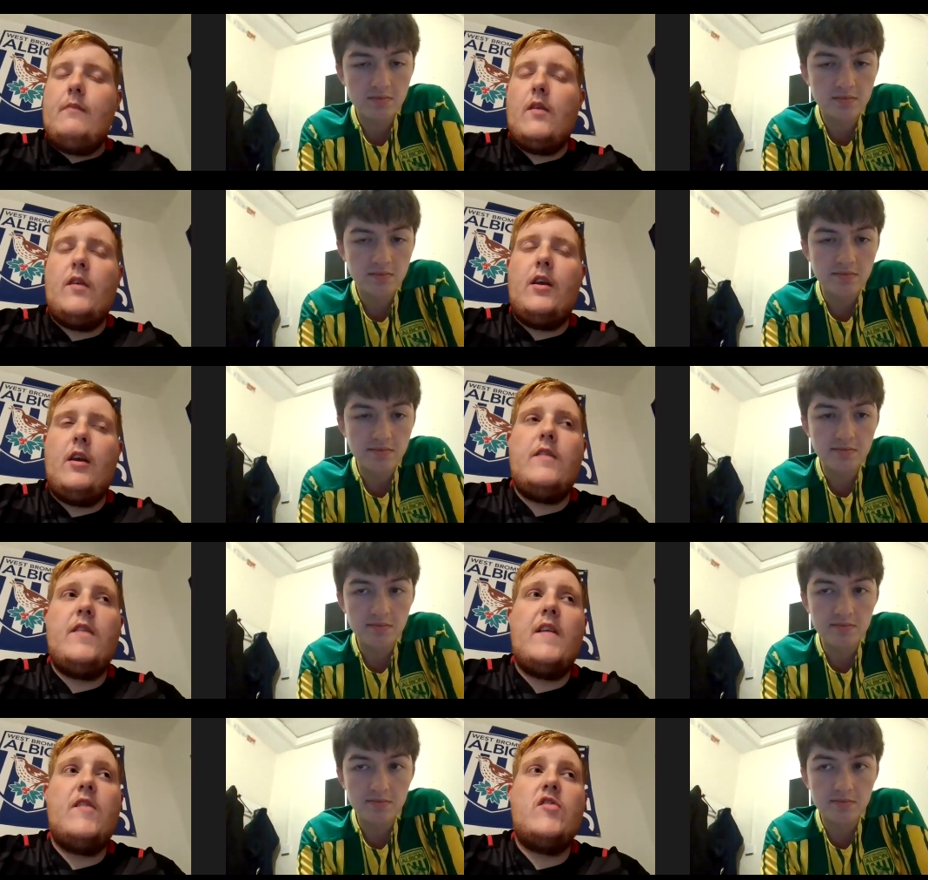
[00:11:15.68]
Speaker 1: so you know
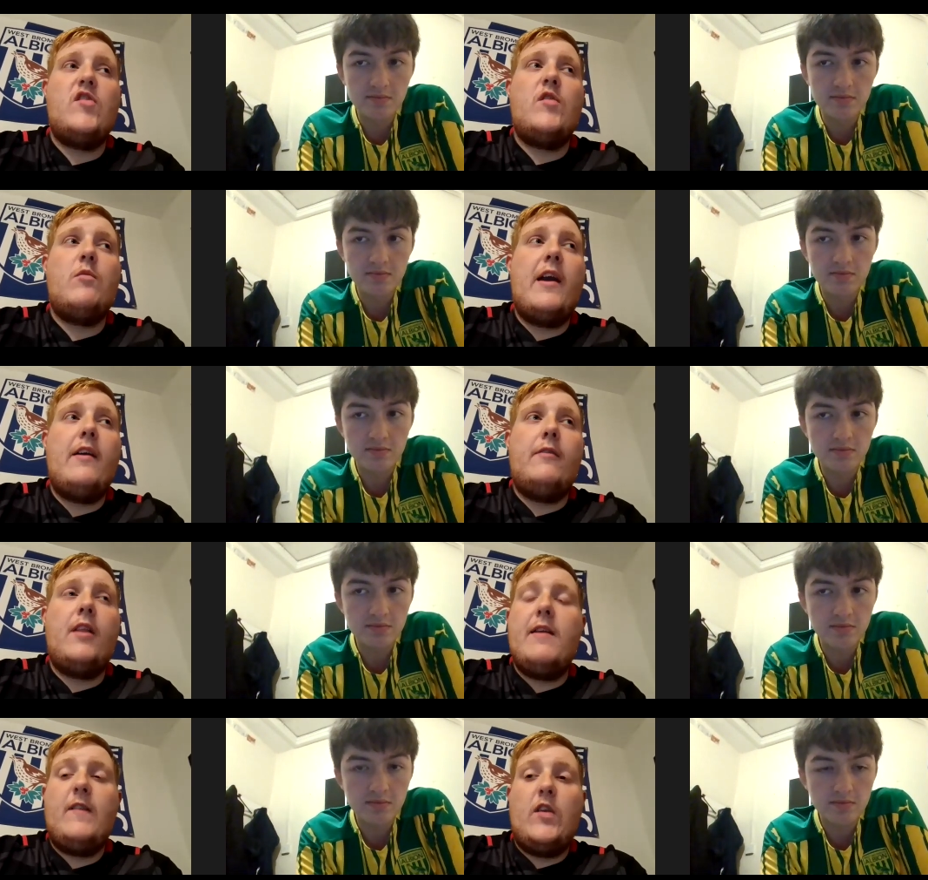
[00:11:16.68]
it's that's just the way of
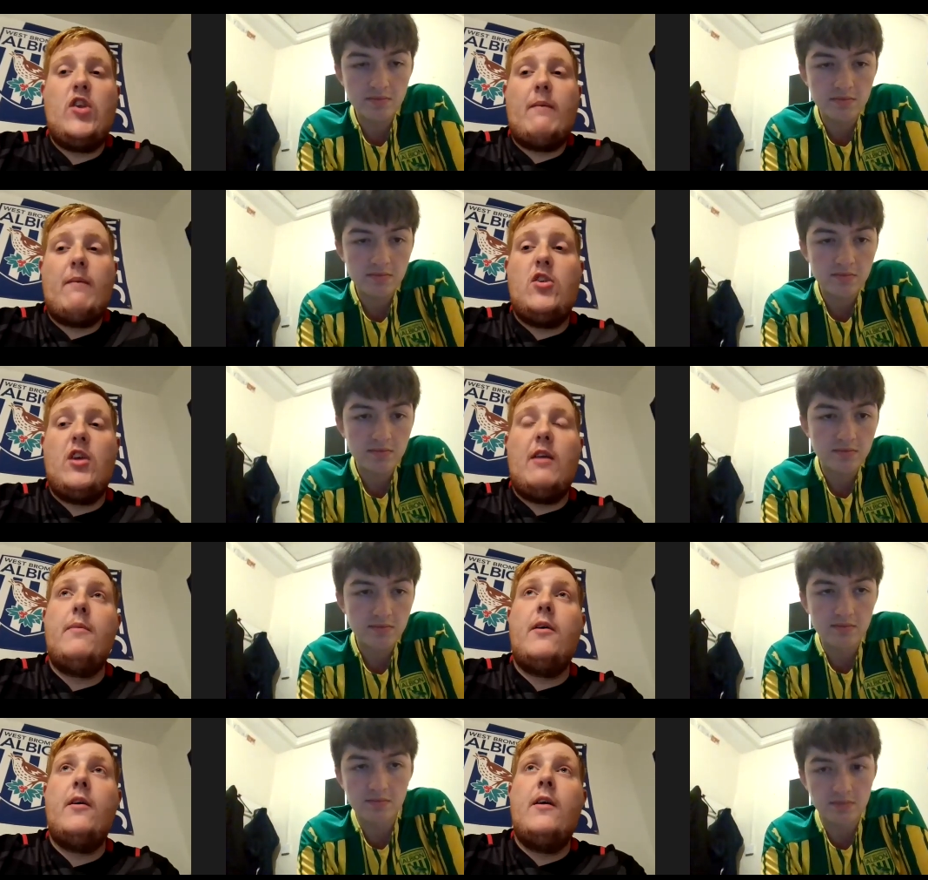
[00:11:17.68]
life in the championship
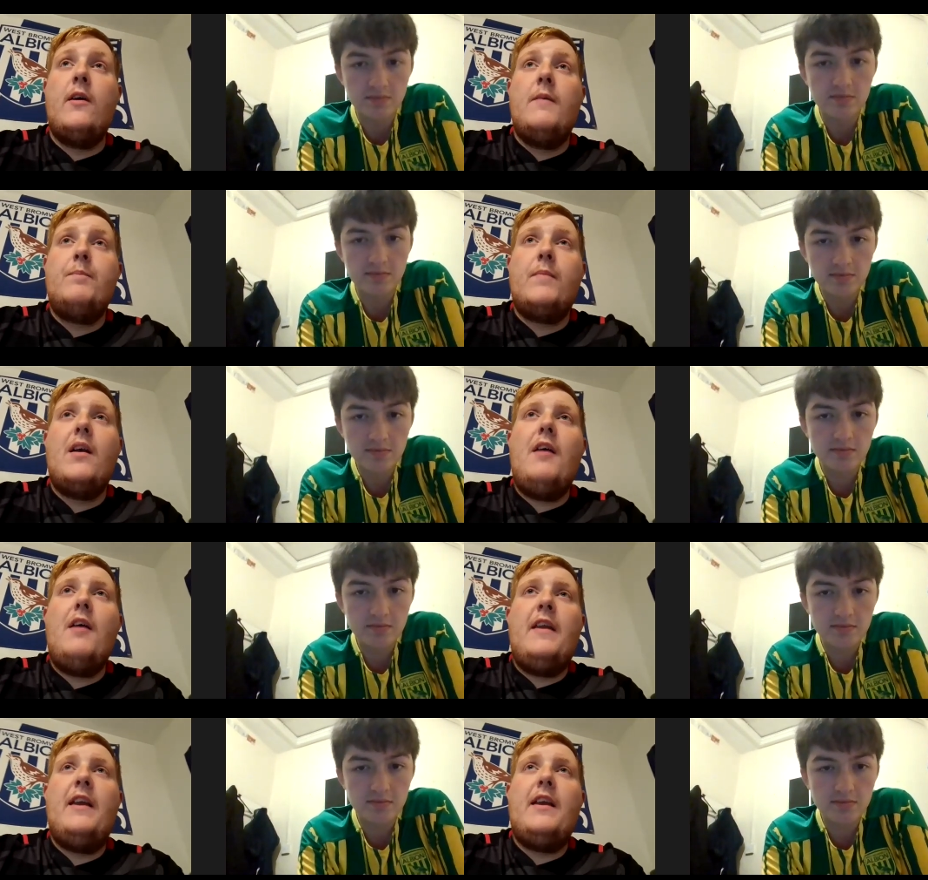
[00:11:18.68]
but
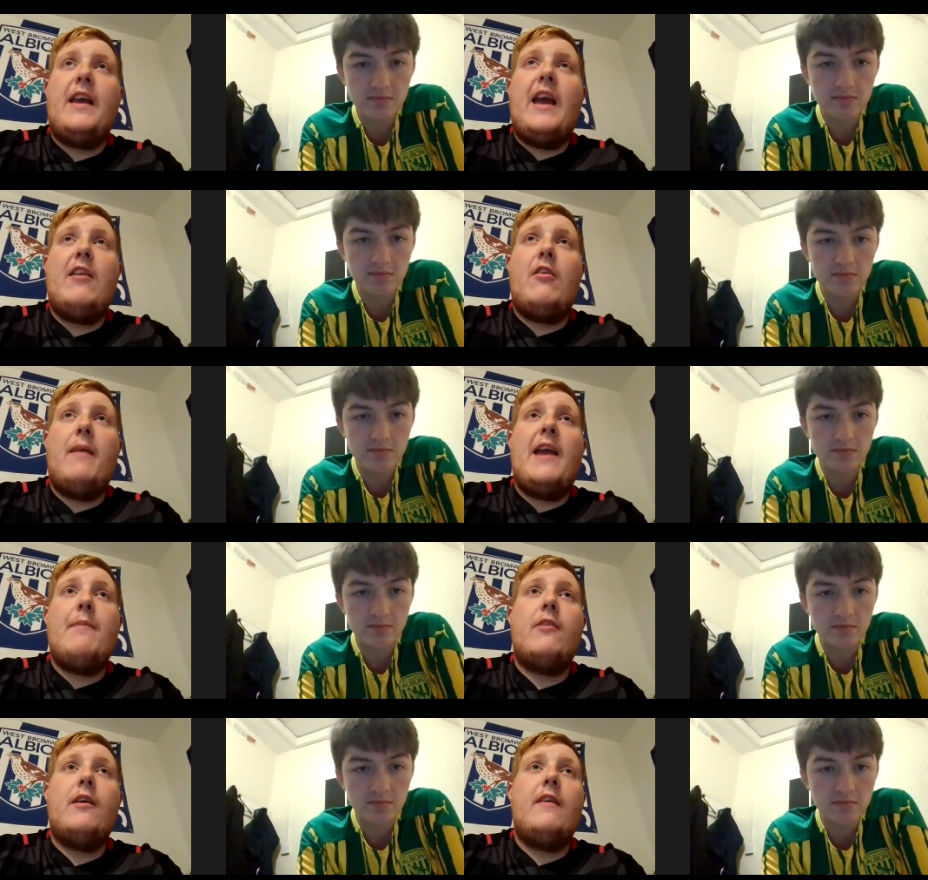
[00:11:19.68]
I think again on
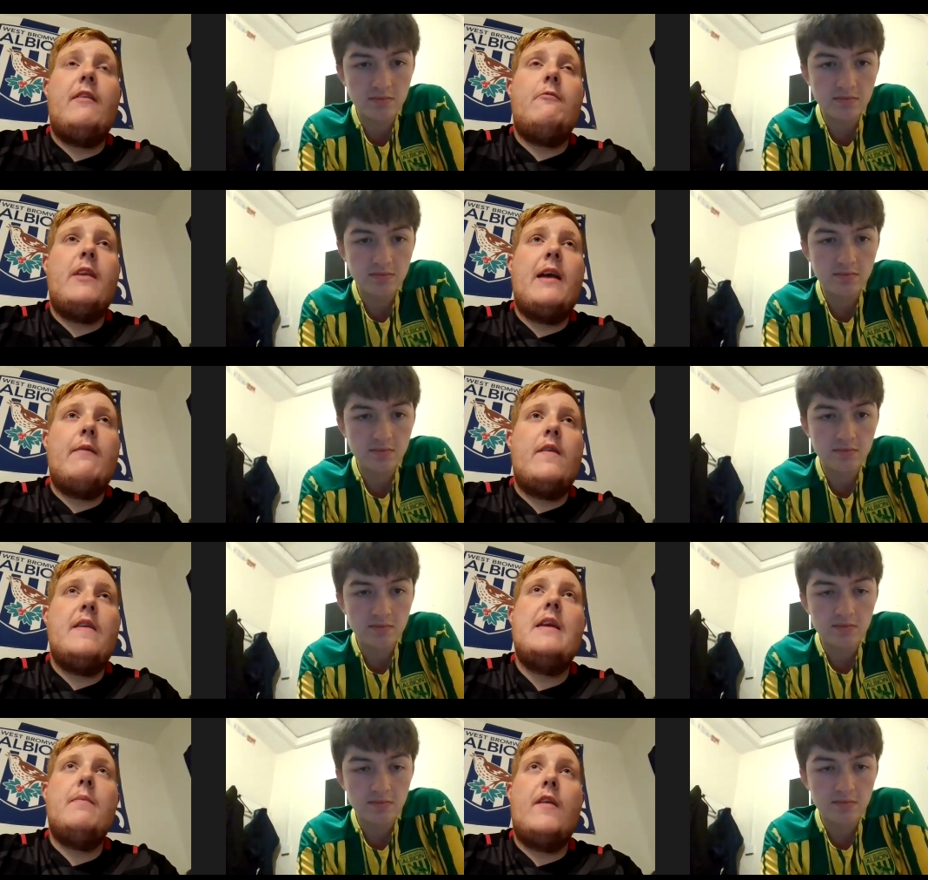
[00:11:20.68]
paper, I think we have a
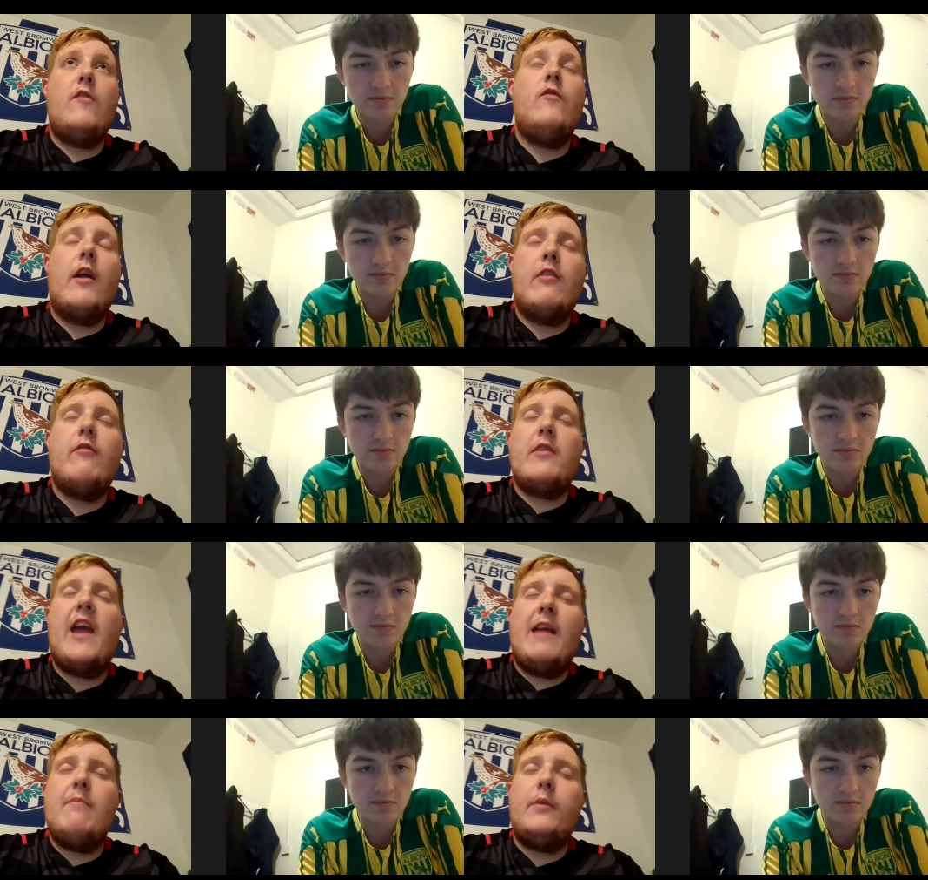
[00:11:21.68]
team that is very, very
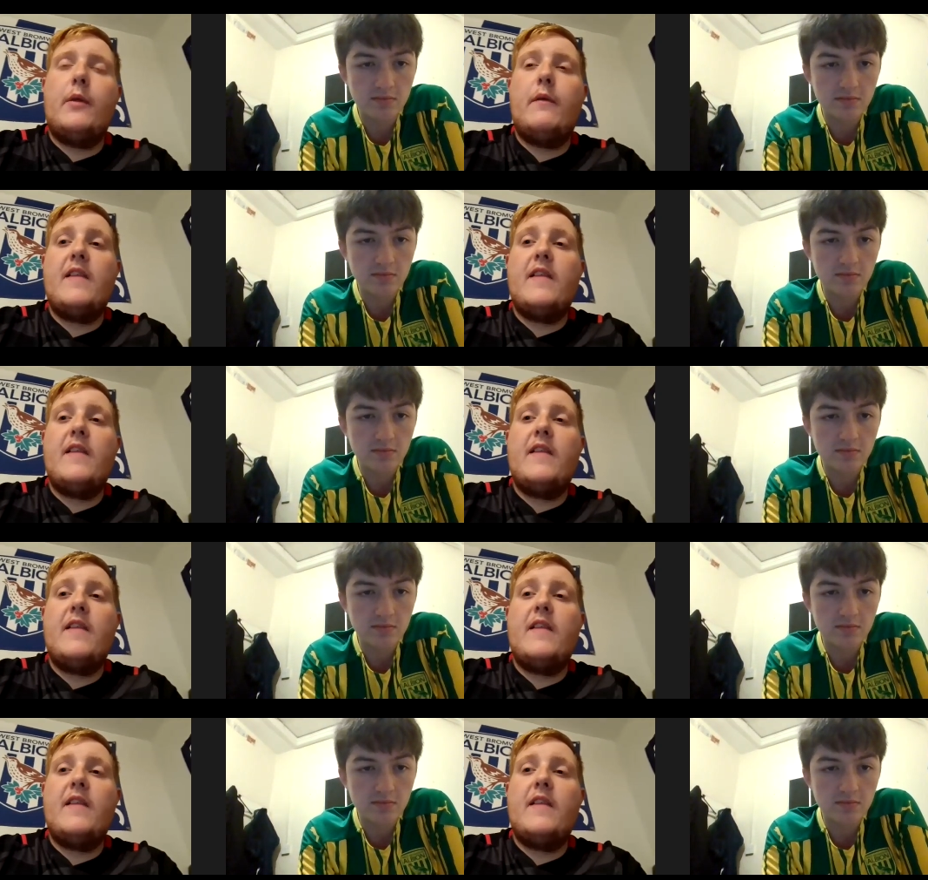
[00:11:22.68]
capable of